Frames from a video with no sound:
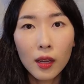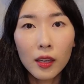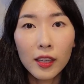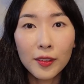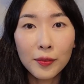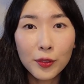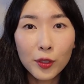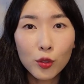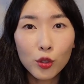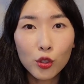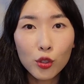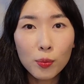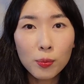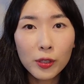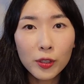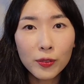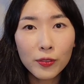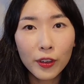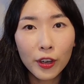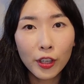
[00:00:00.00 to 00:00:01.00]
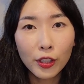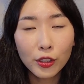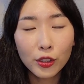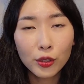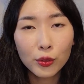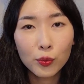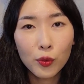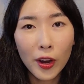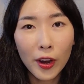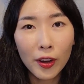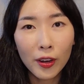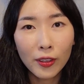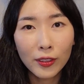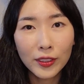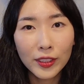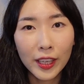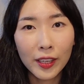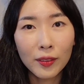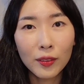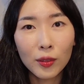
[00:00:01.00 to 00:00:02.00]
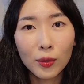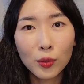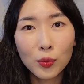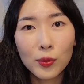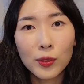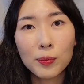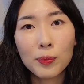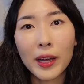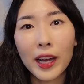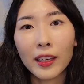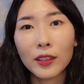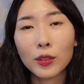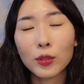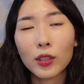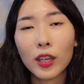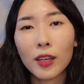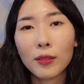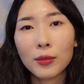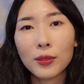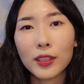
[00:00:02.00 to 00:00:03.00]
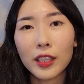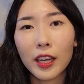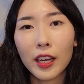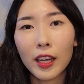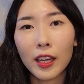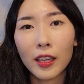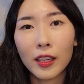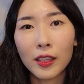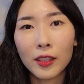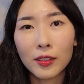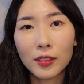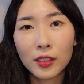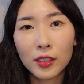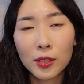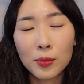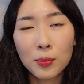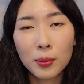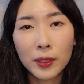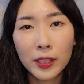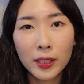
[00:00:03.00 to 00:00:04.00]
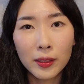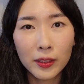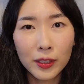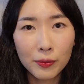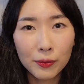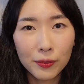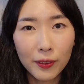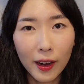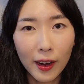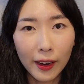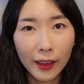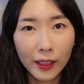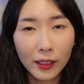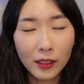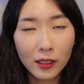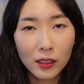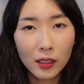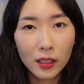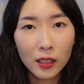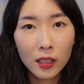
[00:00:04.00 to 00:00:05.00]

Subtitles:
If you do prefer to wear sandals with back straps, that is completely fine.